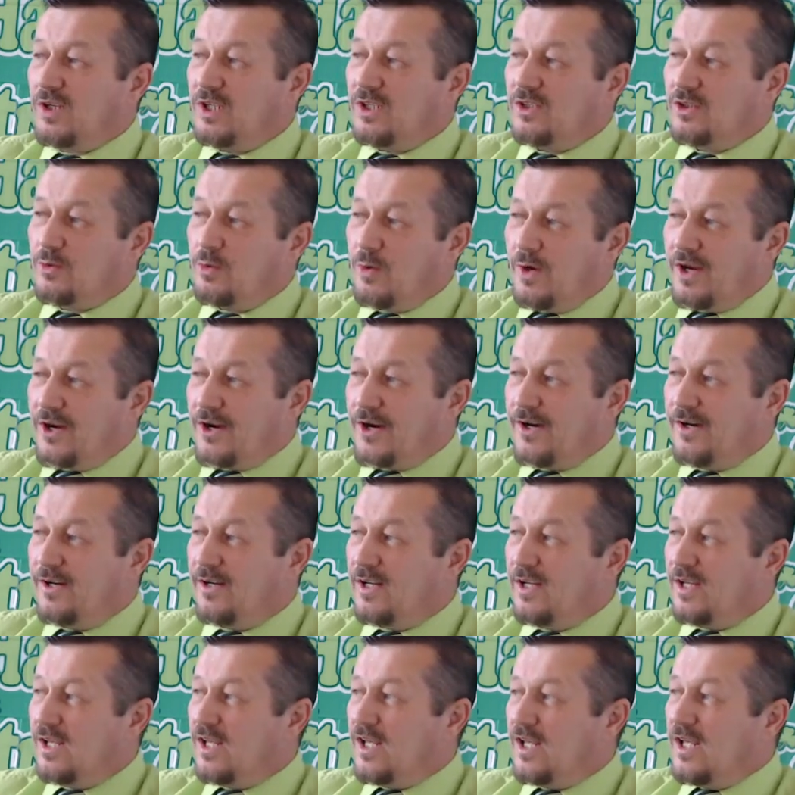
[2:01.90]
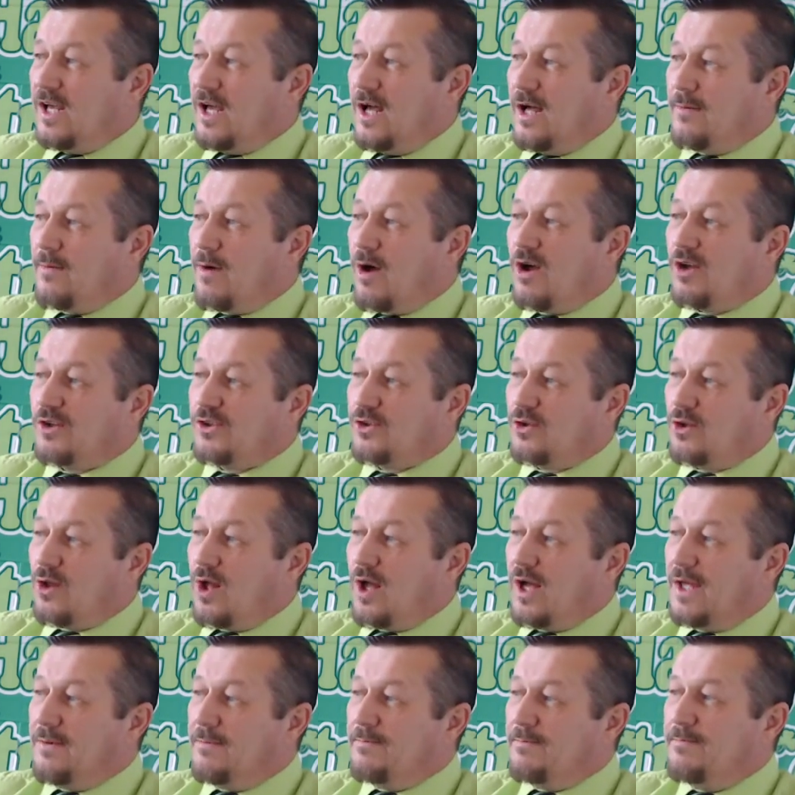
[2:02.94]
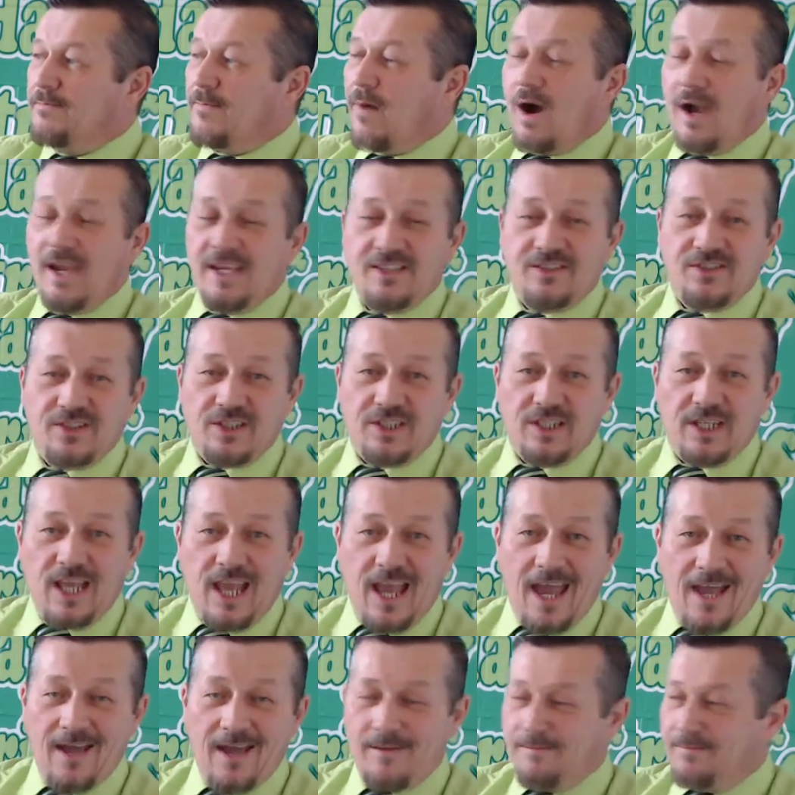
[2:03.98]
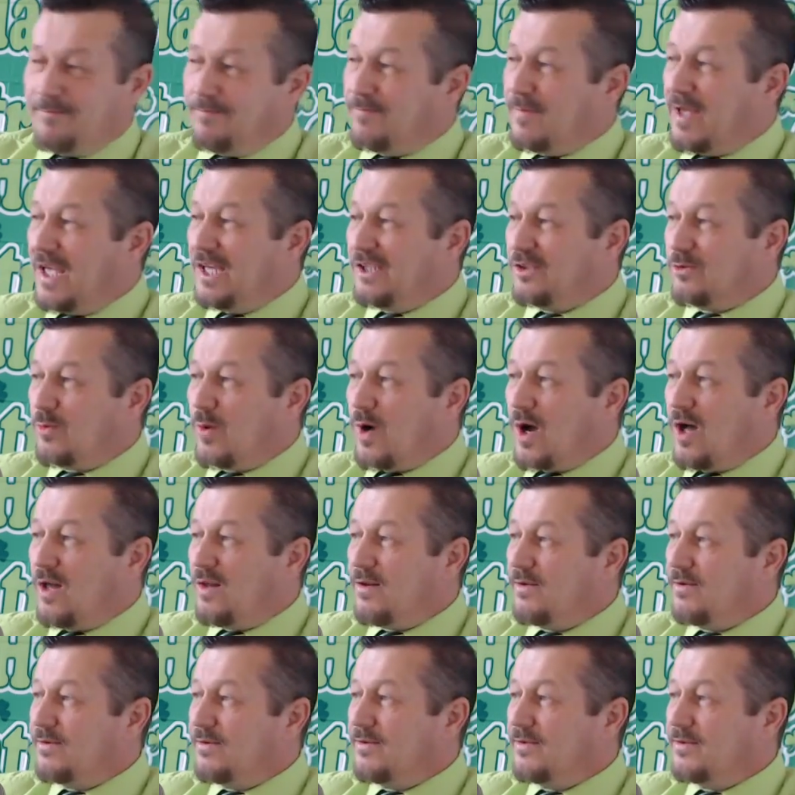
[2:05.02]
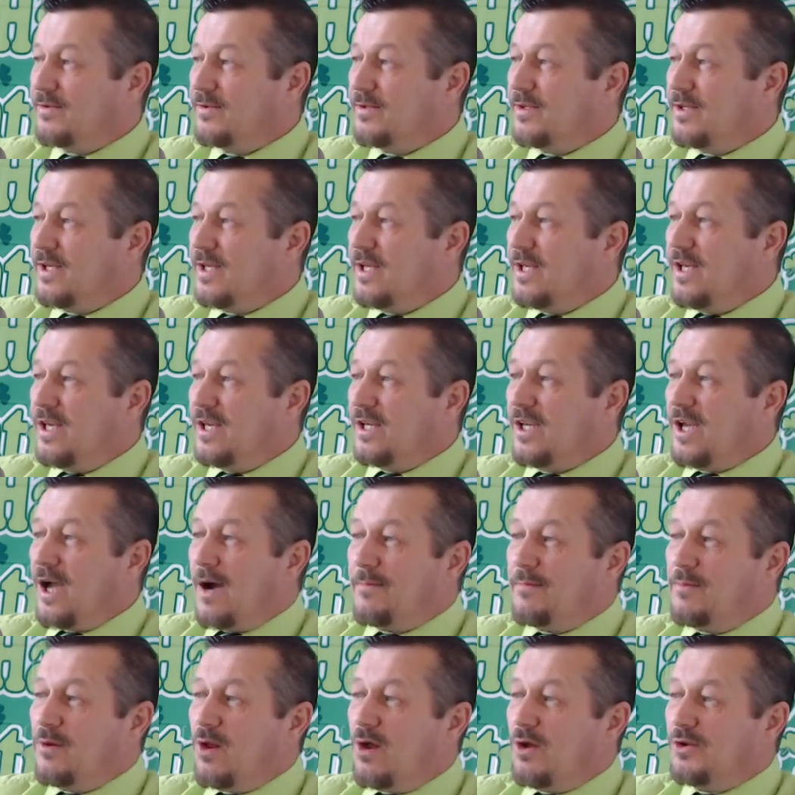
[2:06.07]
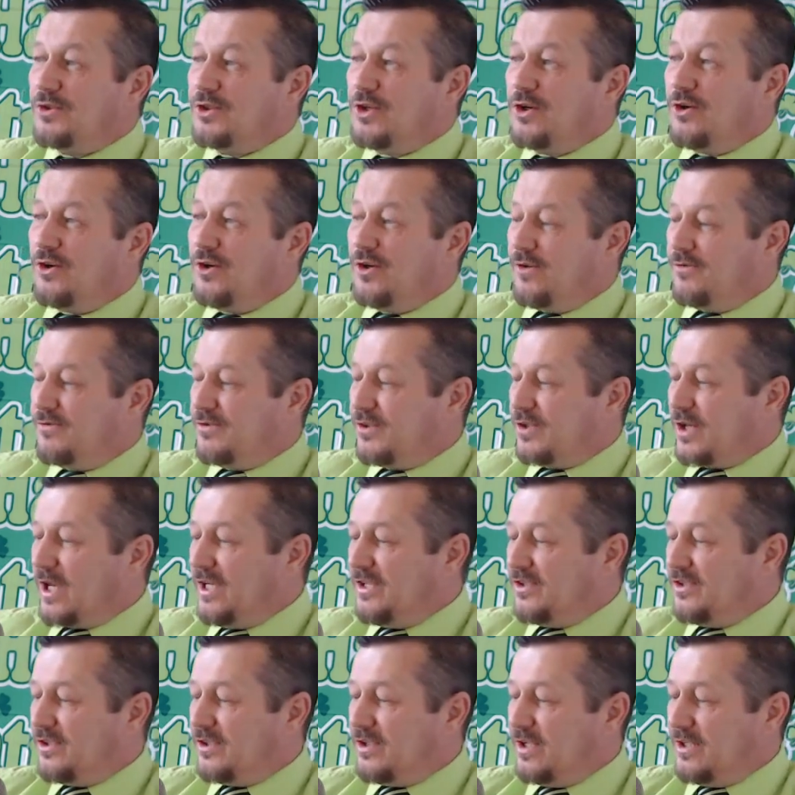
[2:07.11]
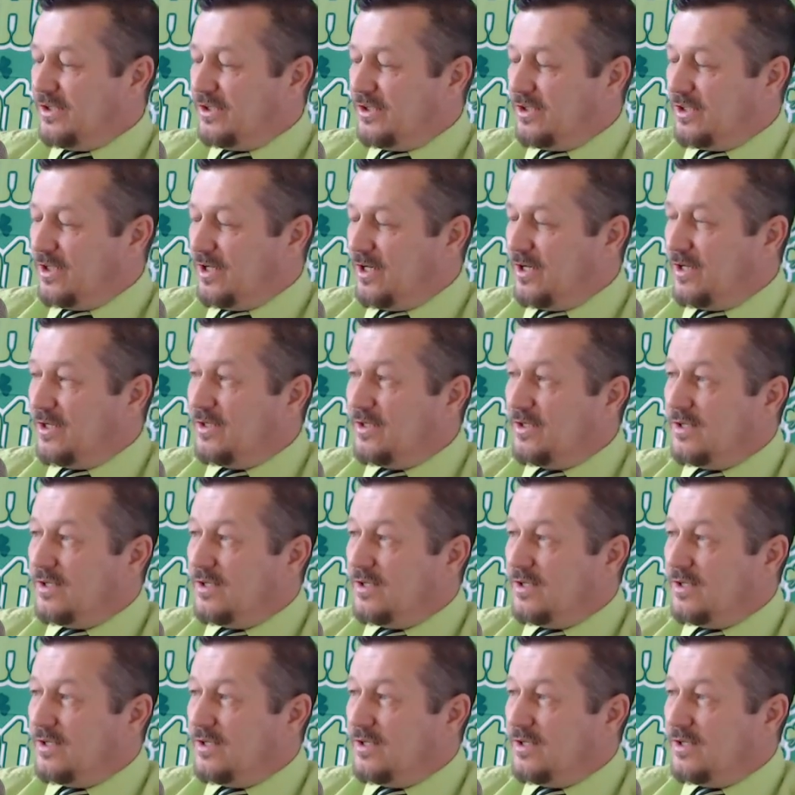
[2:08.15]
and Twitter, I'm also on Minds and Gab as well. A couple alternative sites that